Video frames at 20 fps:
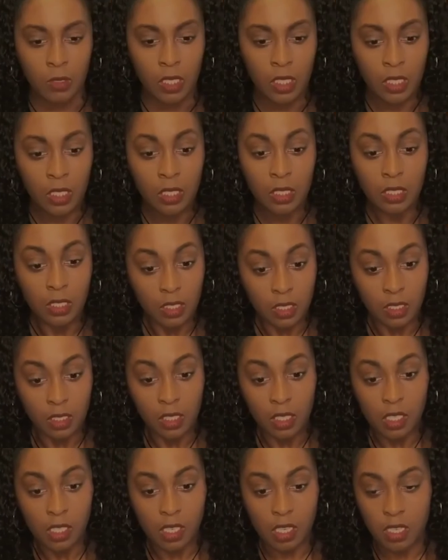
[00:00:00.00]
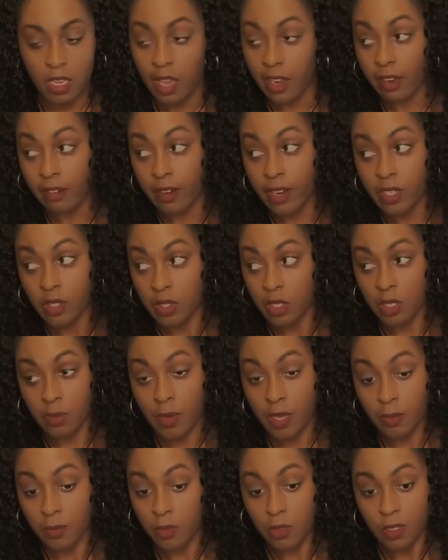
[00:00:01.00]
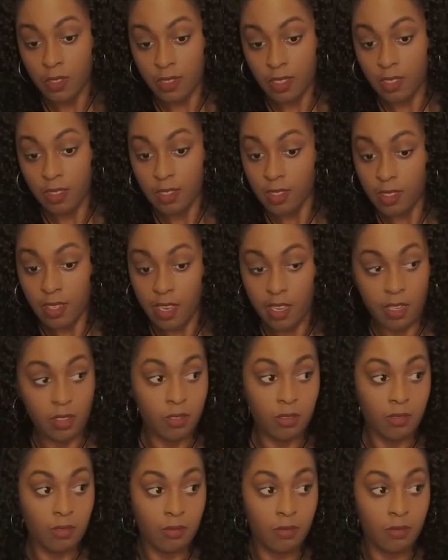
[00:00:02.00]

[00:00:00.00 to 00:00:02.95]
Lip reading: Well, at least the decorations make more sense now.